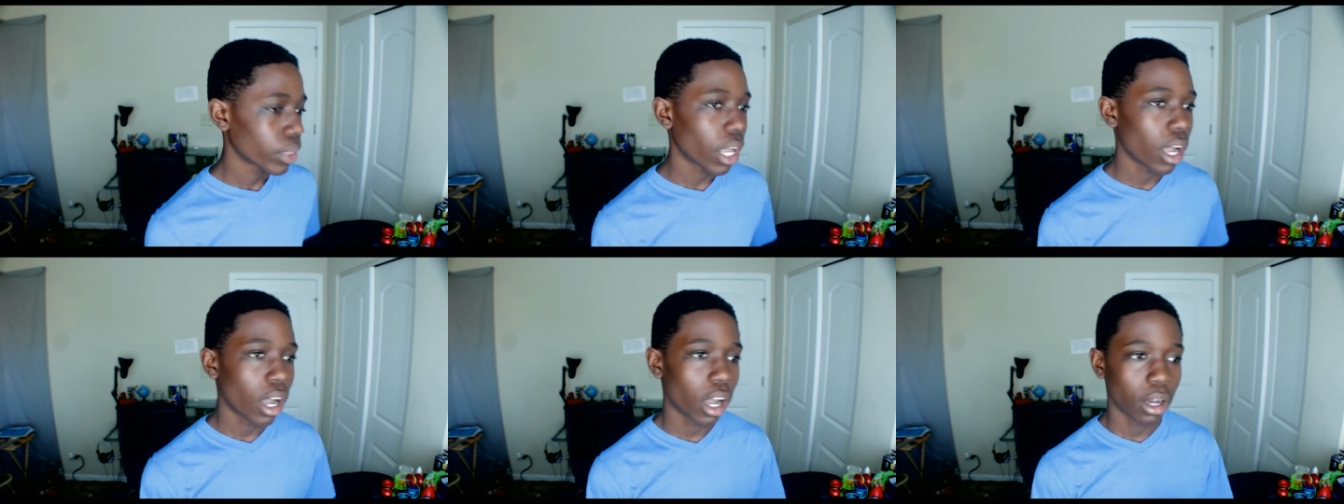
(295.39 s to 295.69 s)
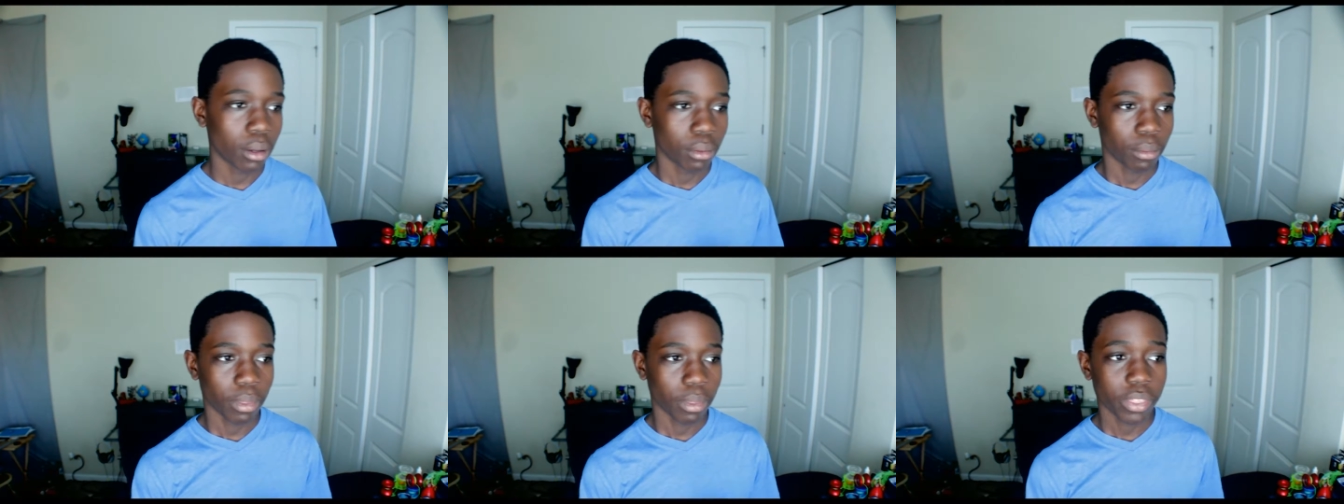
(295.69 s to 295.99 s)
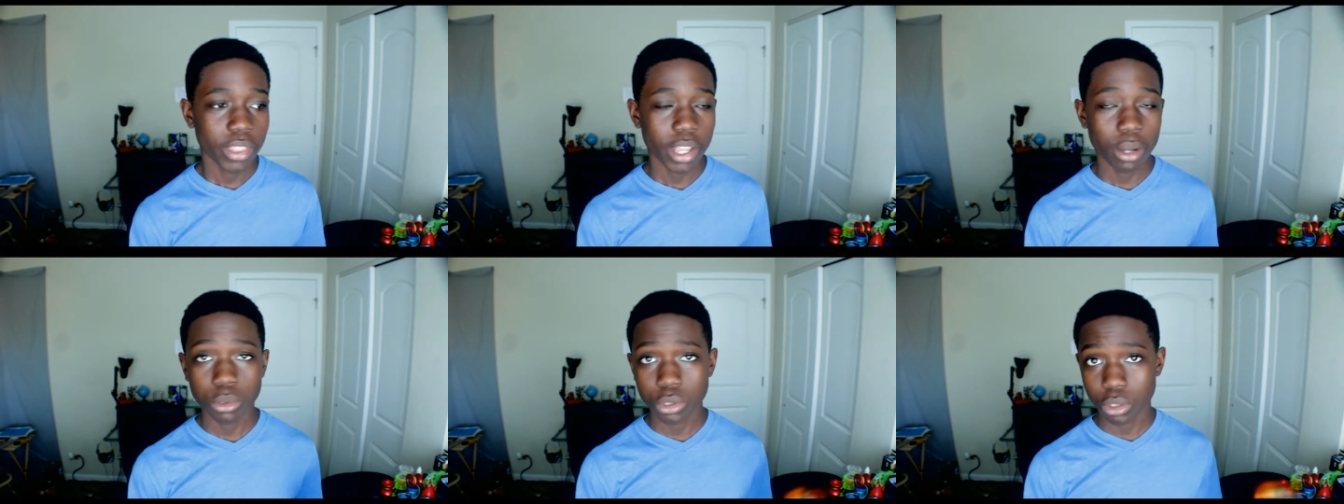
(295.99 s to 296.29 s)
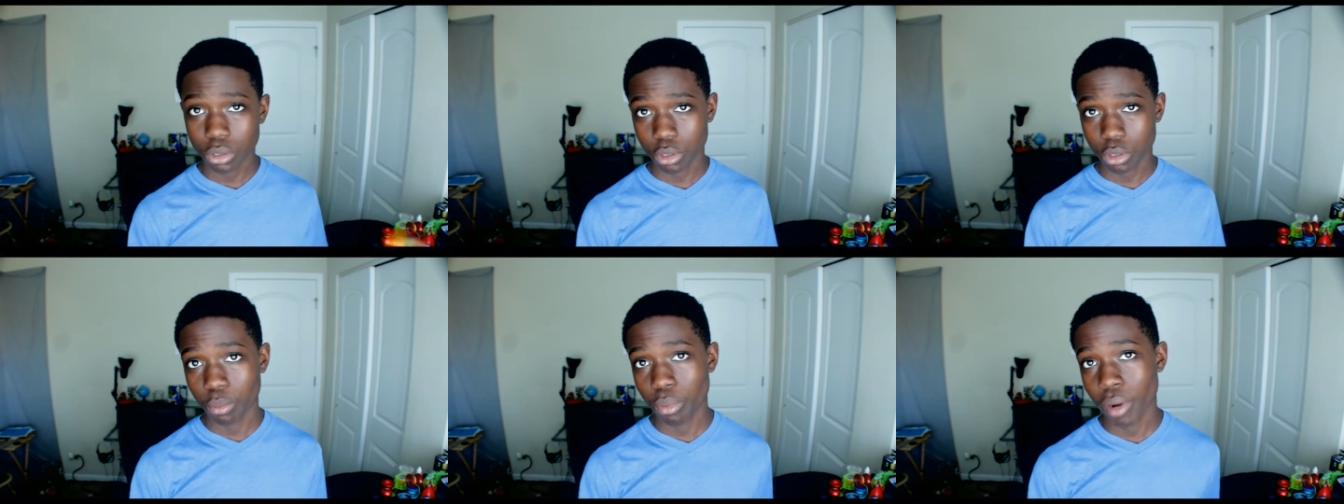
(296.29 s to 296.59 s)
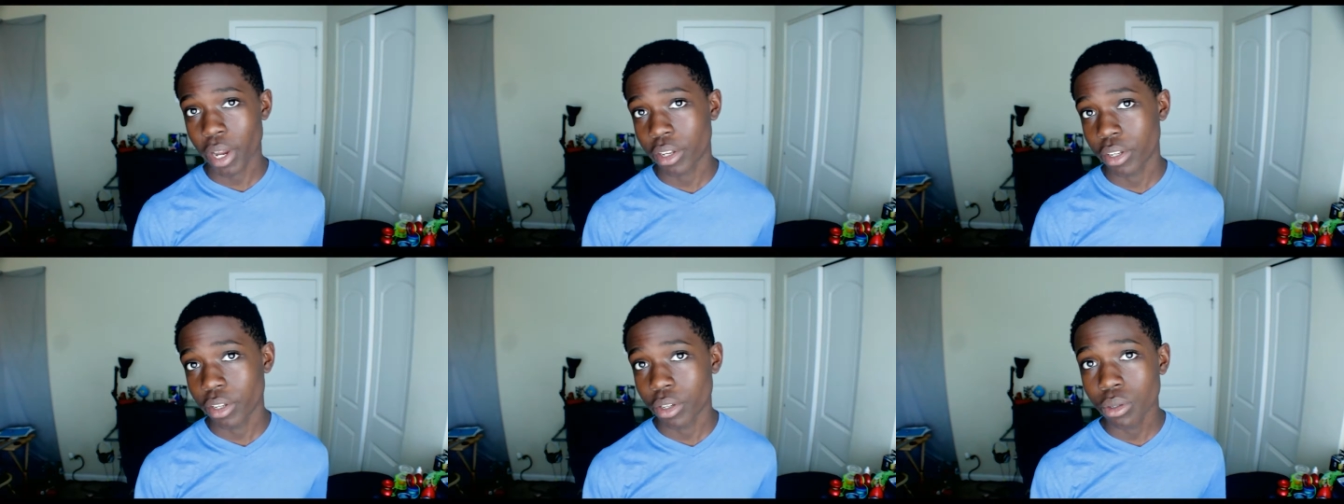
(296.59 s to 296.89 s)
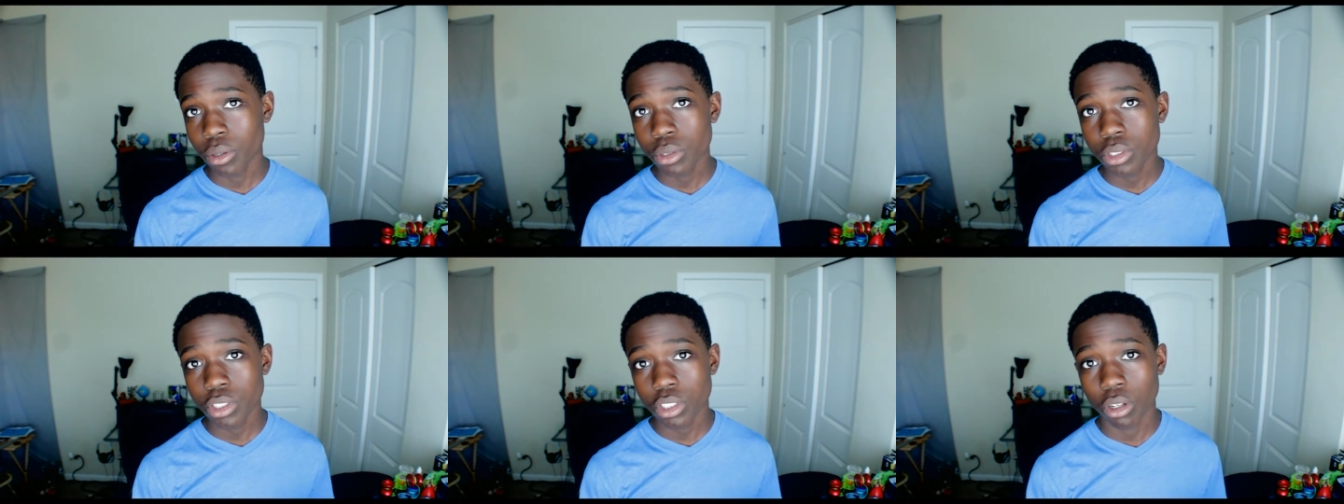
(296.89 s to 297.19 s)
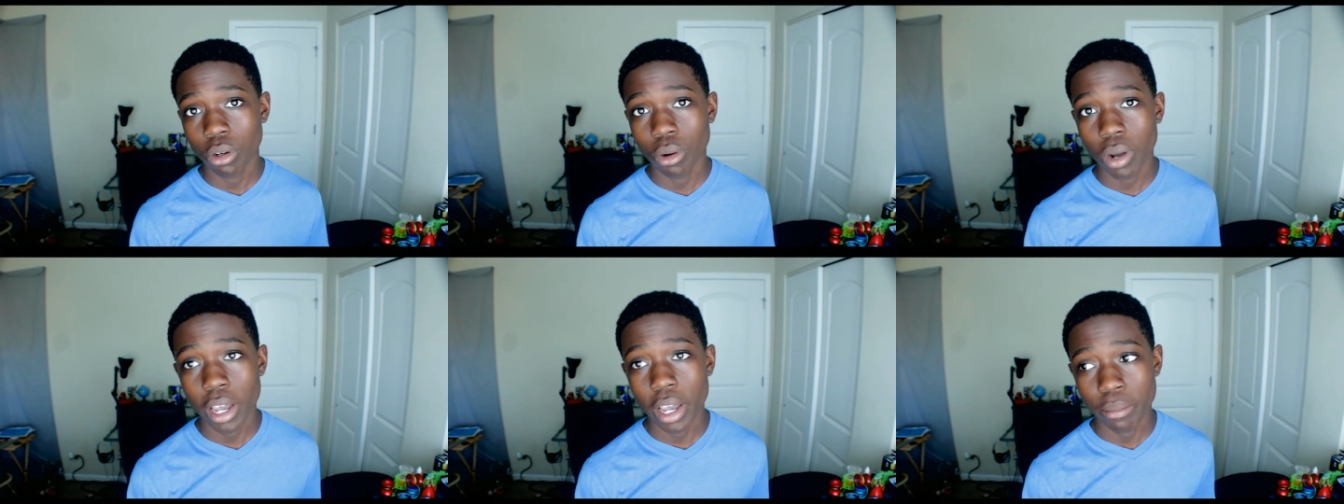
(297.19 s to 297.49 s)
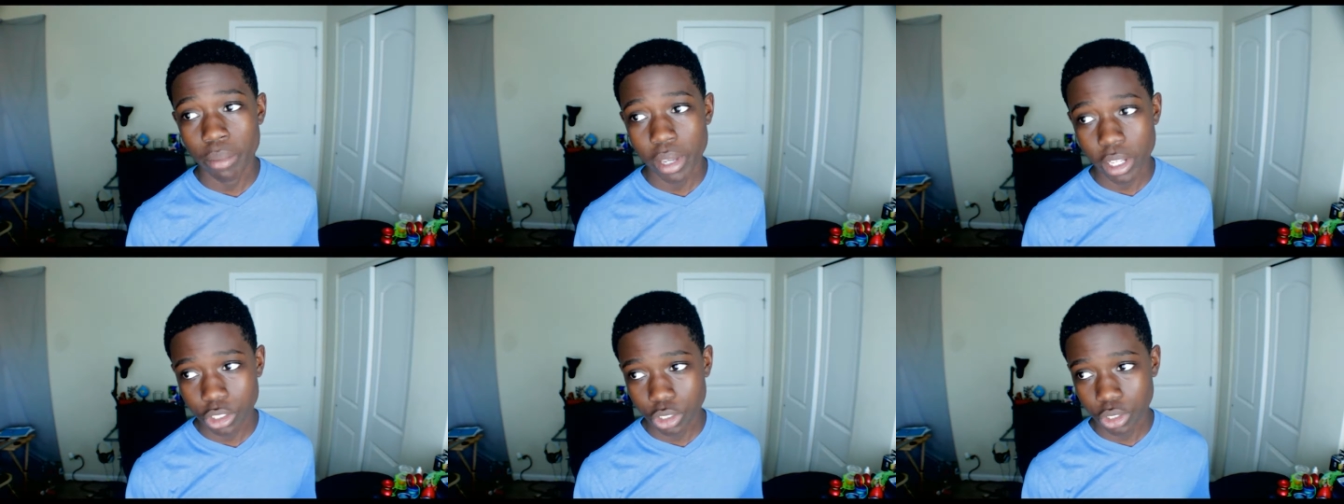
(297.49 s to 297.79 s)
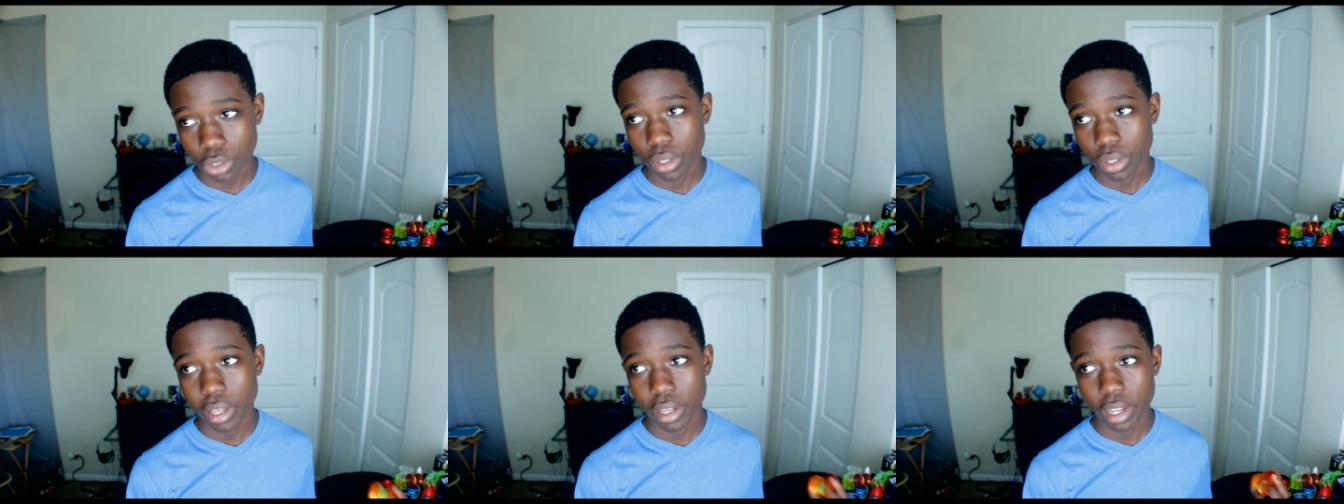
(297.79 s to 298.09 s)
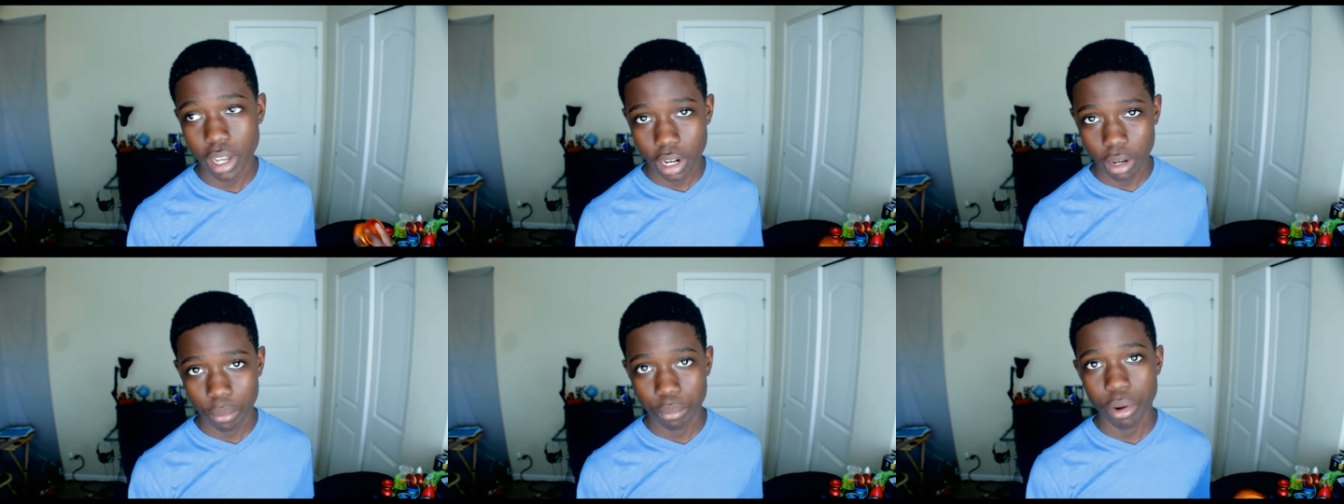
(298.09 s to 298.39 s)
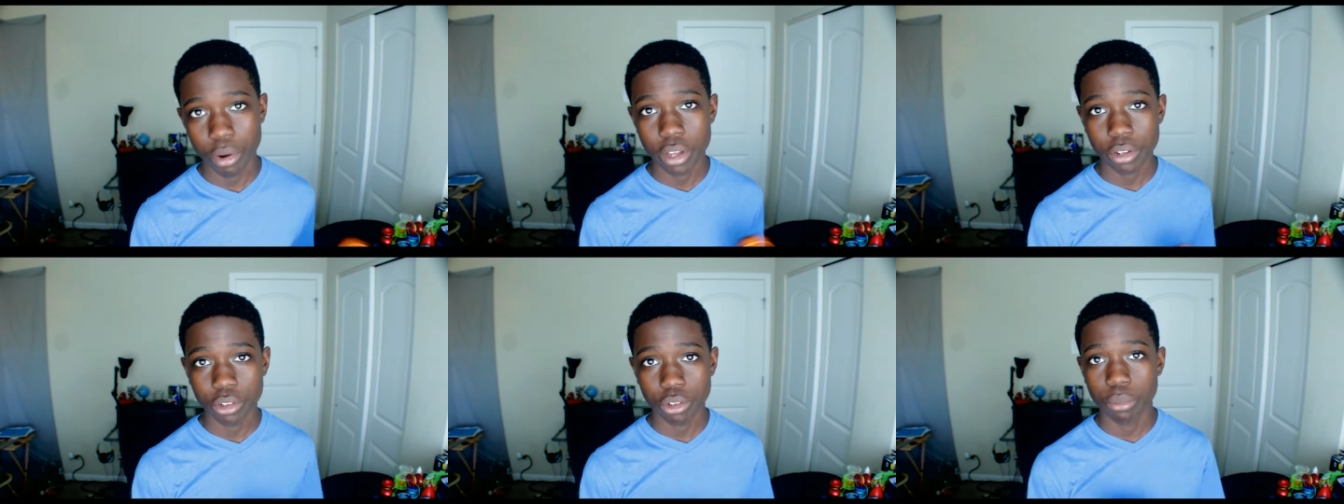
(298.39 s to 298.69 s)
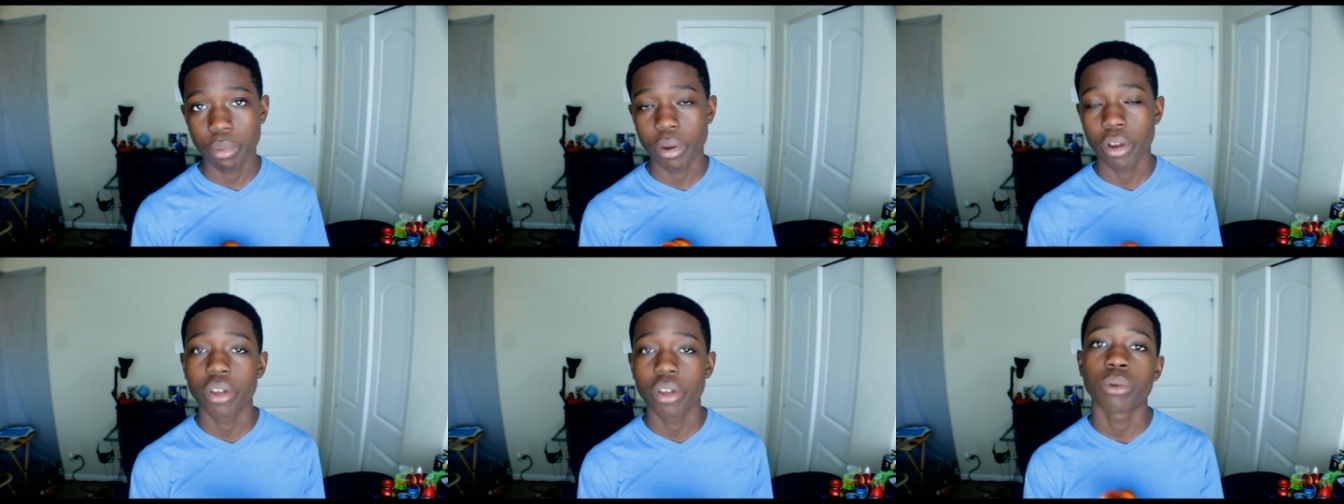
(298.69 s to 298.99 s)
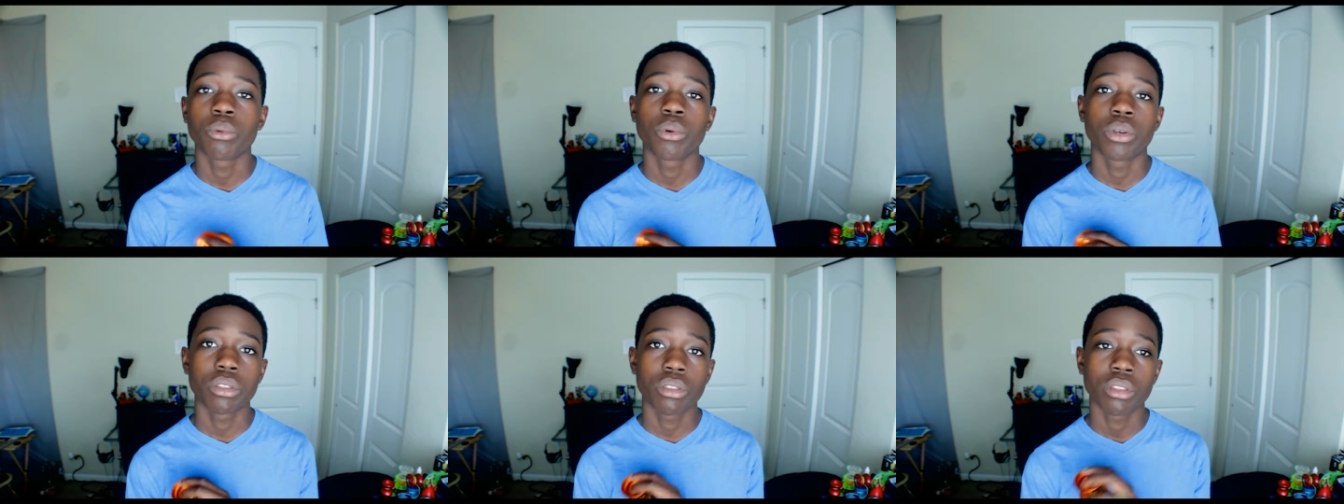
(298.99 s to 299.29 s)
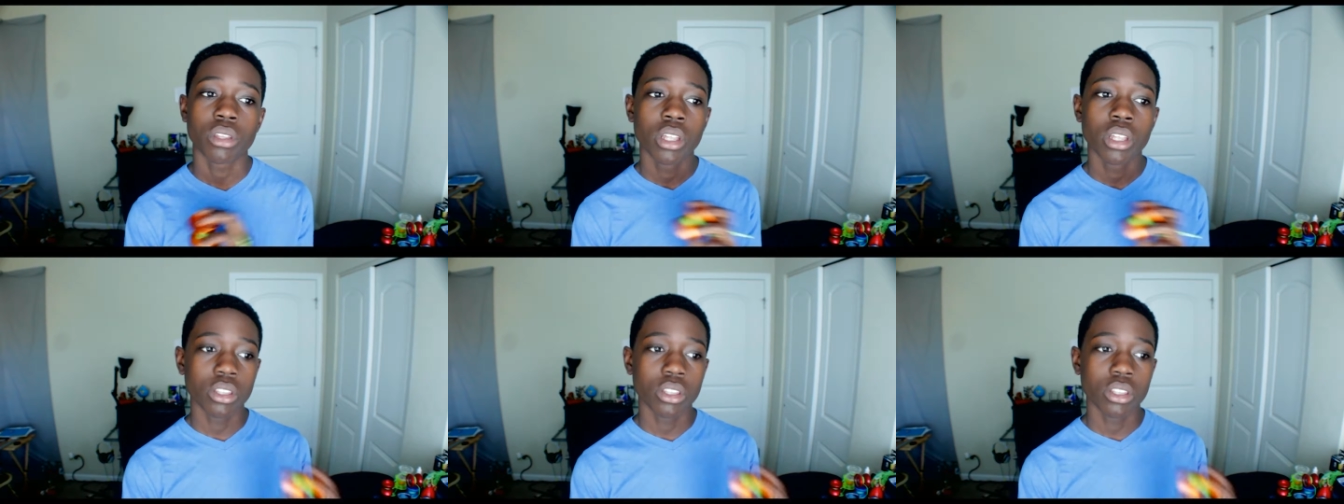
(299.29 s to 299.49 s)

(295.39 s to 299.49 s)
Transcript: That was also brand new, so I made sure that I got a brand new bearing with